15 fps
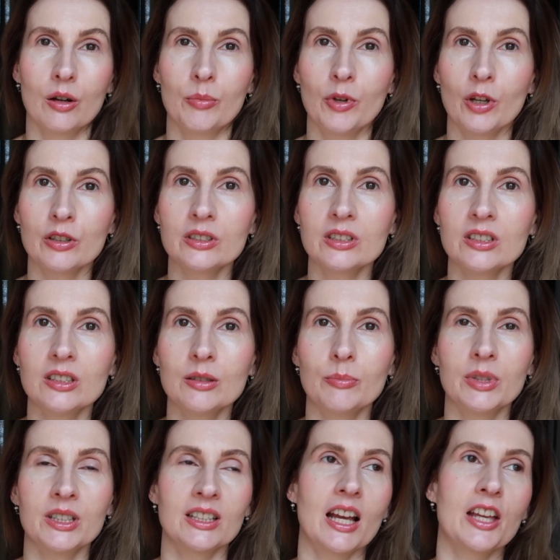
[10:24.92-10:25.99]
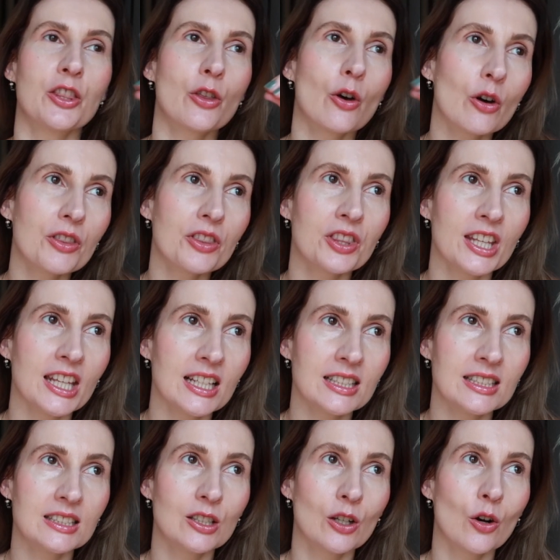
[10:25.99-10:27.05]
blonder, but I don't
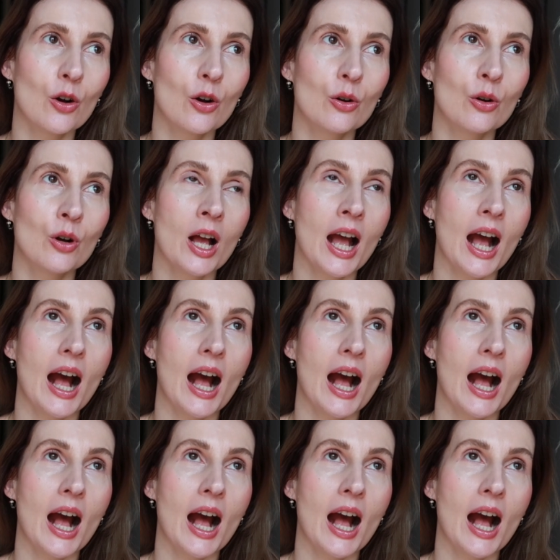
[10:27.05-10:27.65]
think so.